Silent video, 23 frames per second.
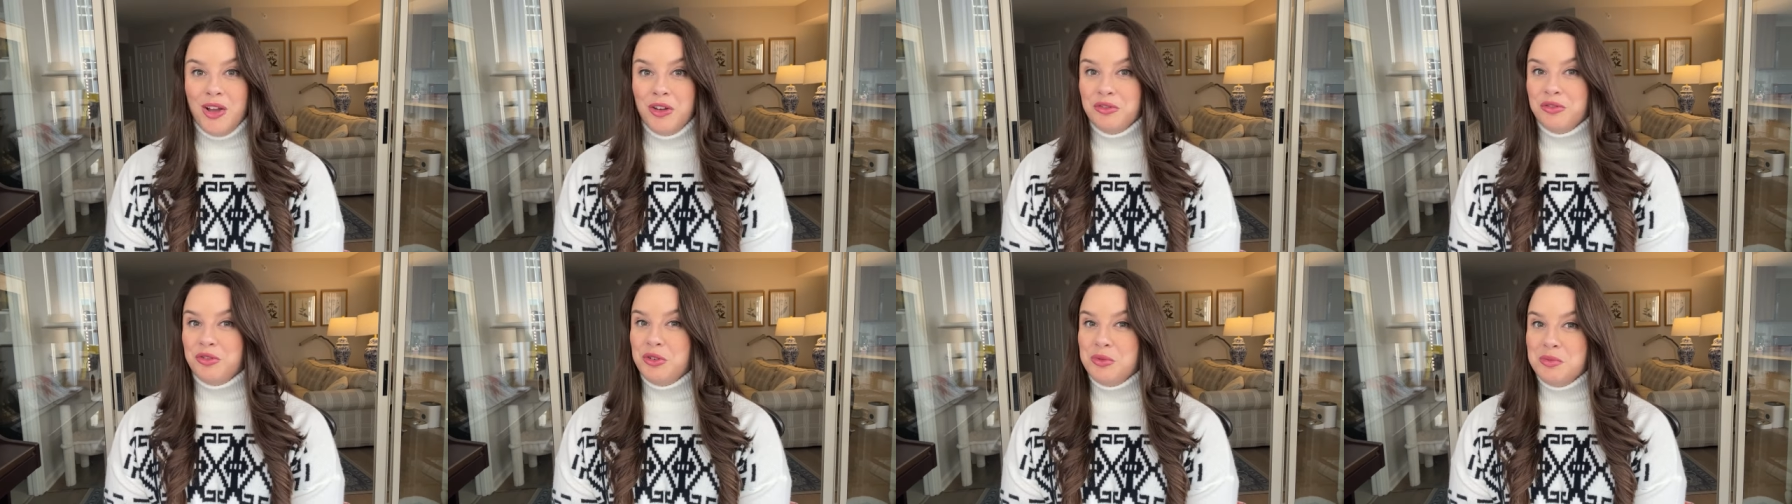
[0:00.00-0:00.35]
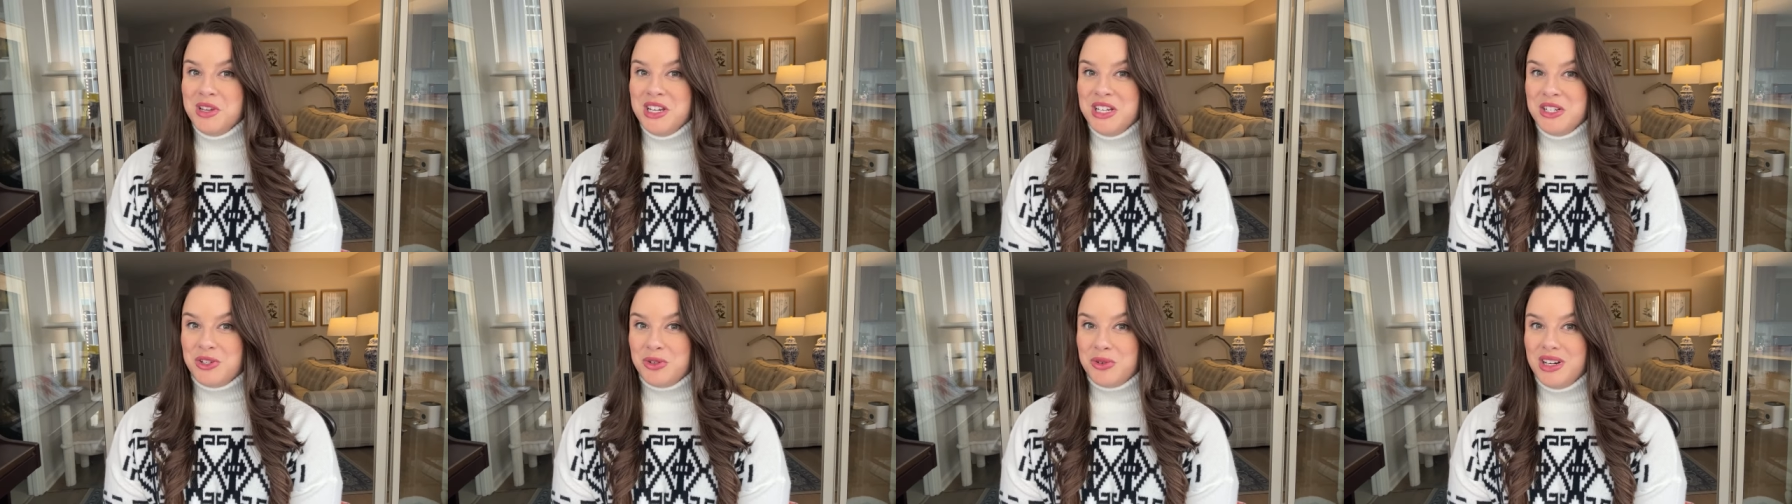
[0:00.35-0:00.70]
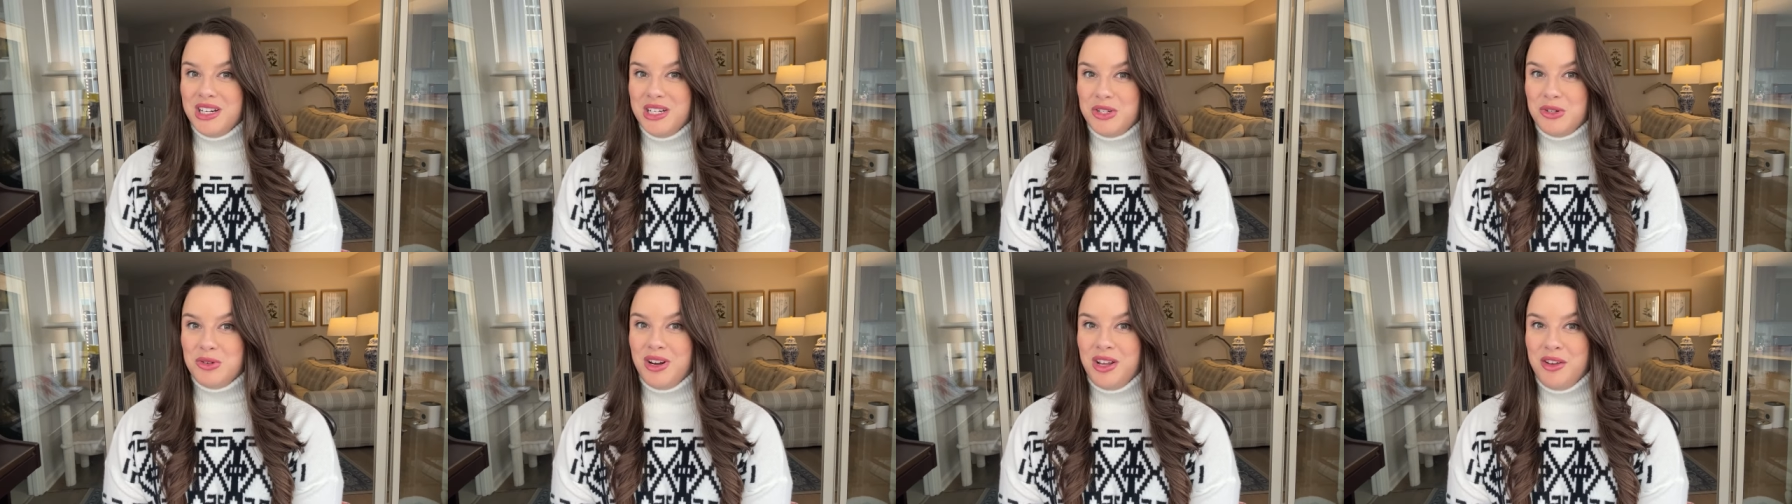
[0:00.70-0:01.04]
For me,
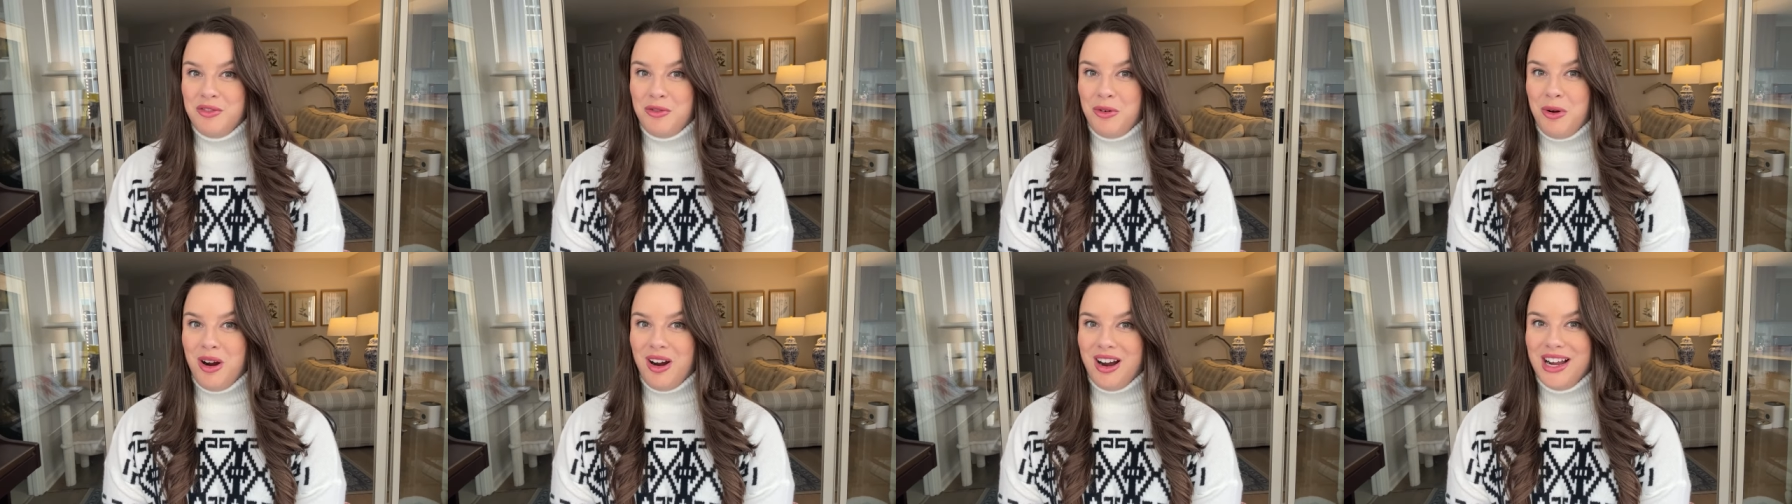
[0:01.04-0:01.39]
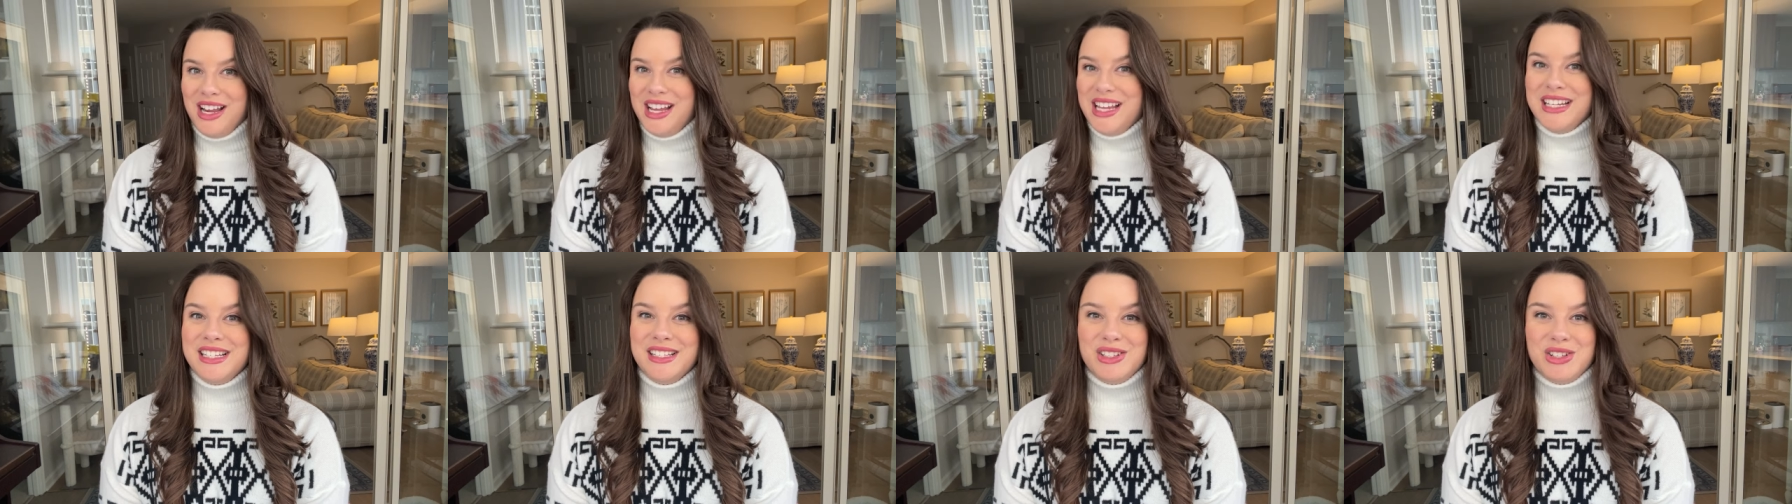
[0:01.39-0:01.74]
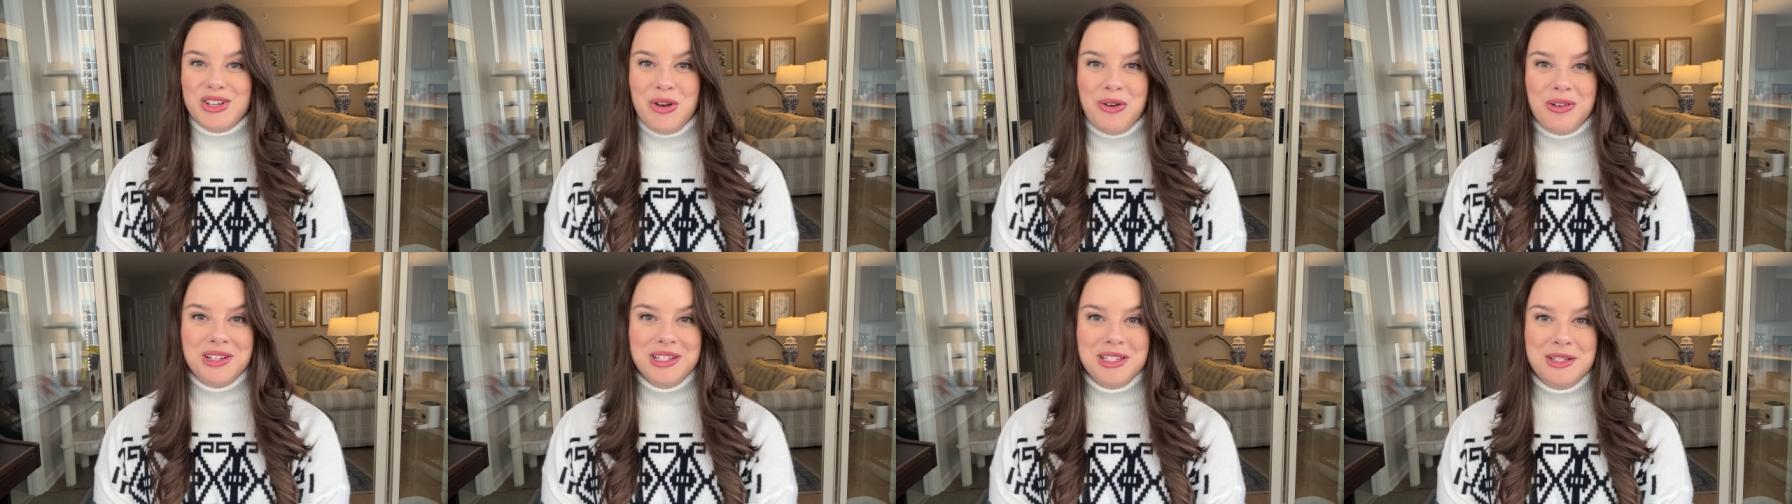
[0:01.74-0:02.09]
twenty twenty-four is
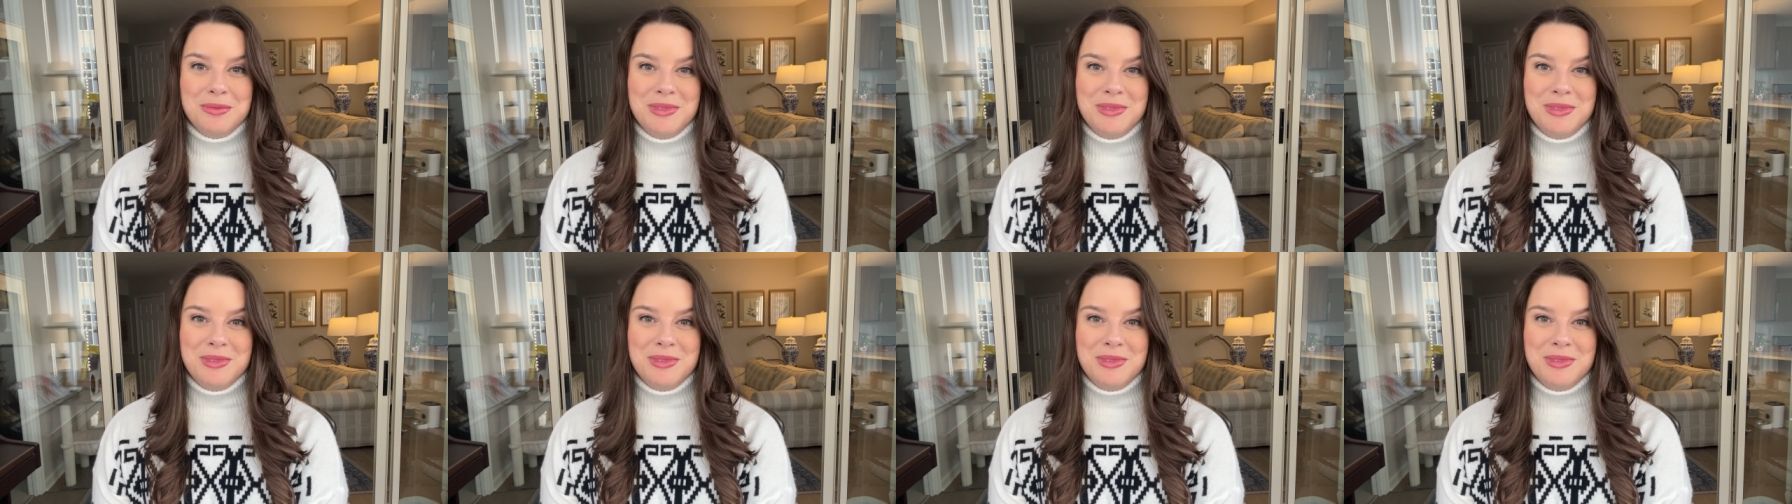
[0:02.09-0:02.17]
going to